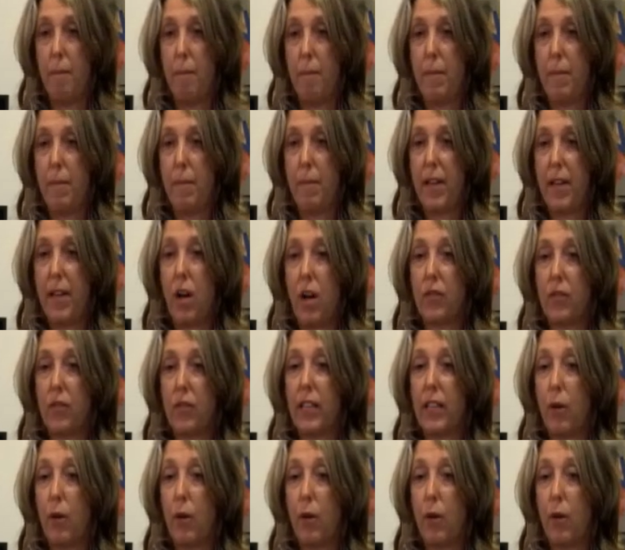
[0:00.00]
because
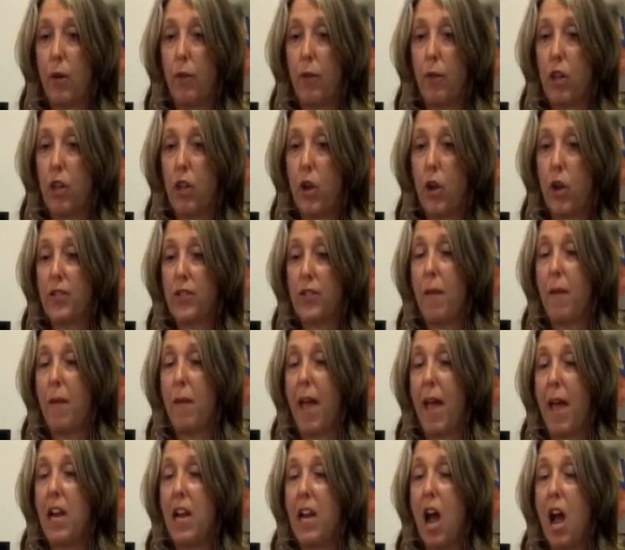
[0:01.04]
Linguafolio, as you may
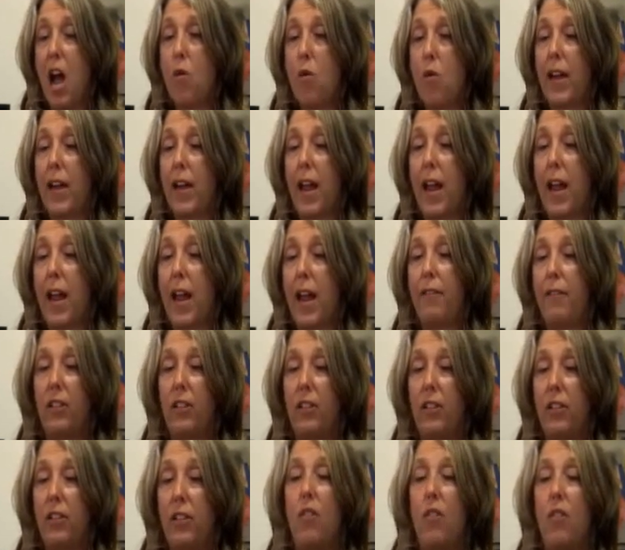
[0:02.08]
know, can be
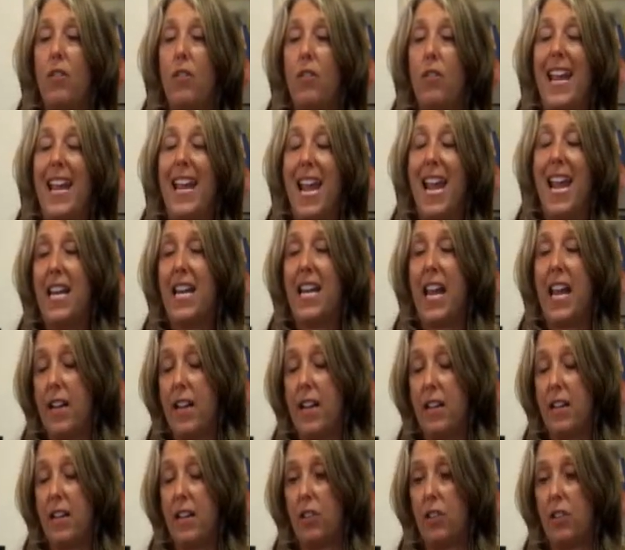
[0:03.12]
filled out in
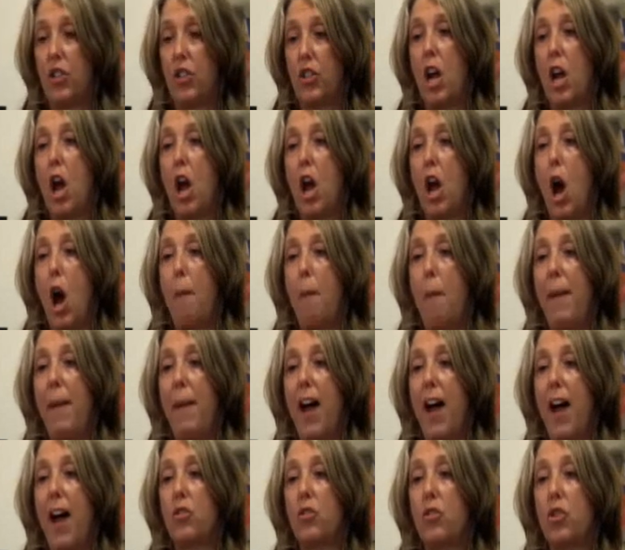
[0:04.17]
English
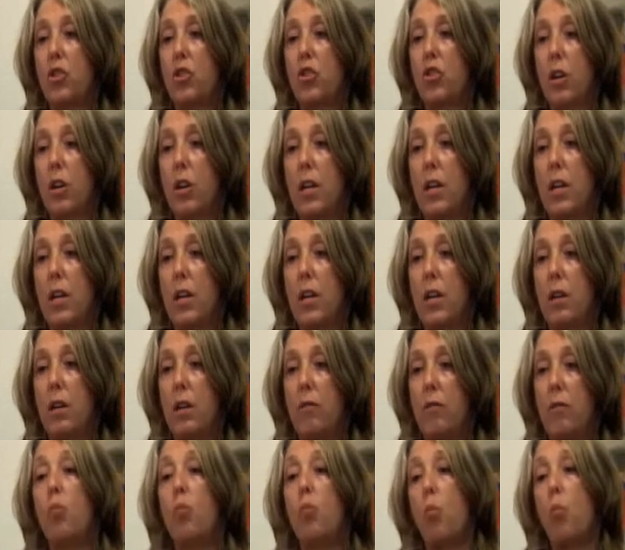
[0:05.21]
about certain,
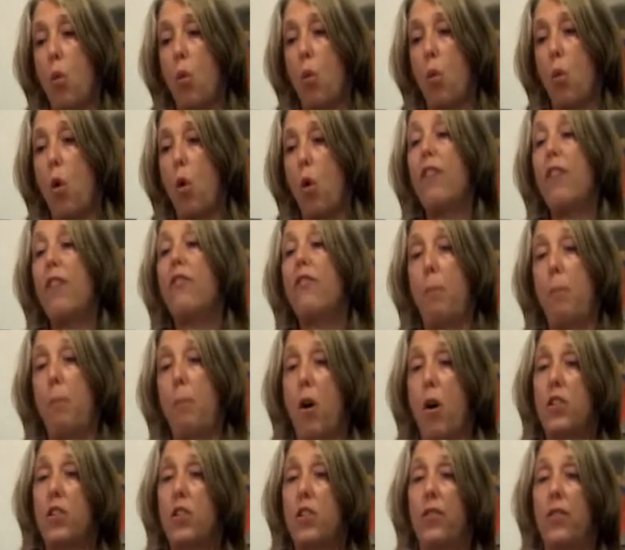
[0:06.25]
well, one of the
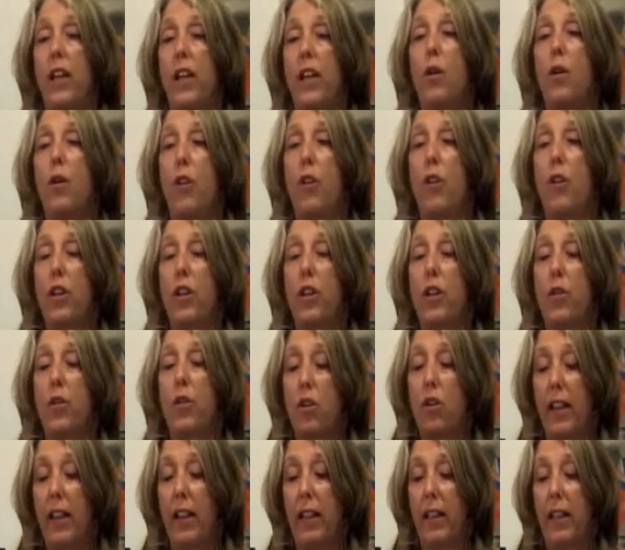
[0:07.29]
parts of Linguafolio
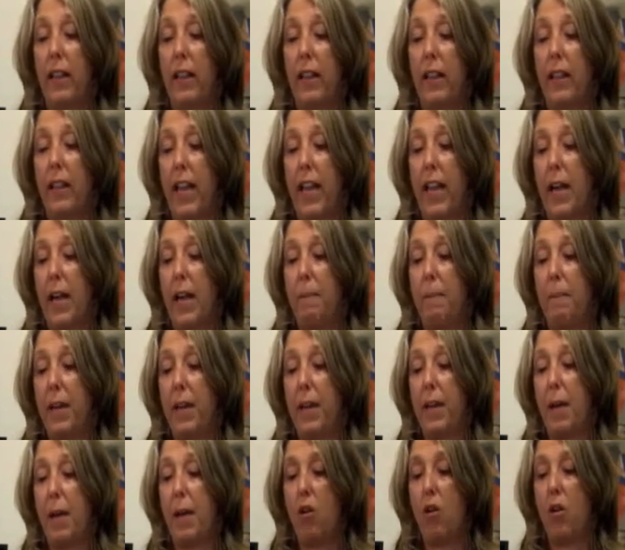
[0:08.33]
certainly can be
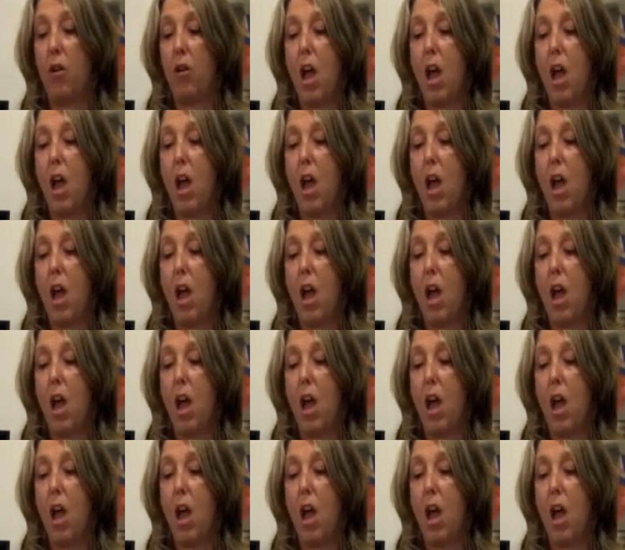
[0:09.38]
about